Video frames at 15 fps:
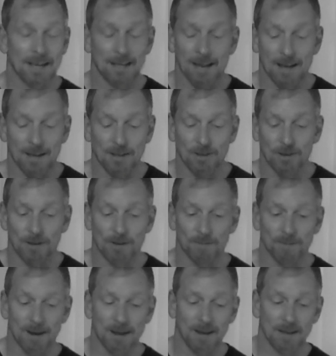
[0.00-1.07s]
Not good,
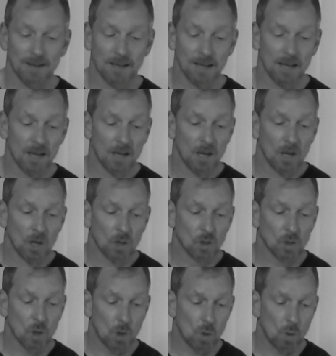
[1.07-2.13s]
right?
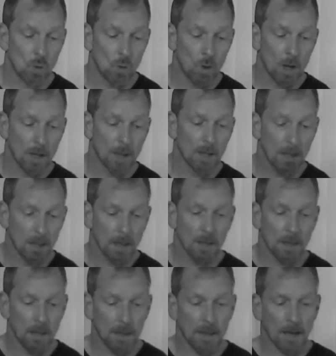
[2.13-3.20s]
So
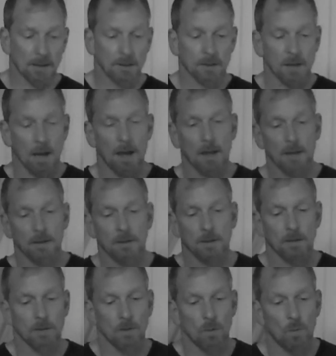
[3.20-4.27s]
that's
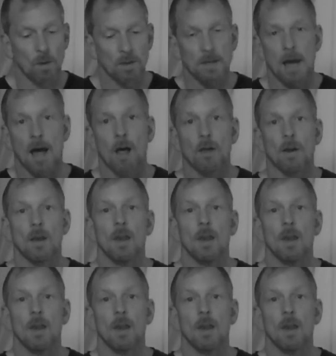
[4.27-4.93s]
the one towel.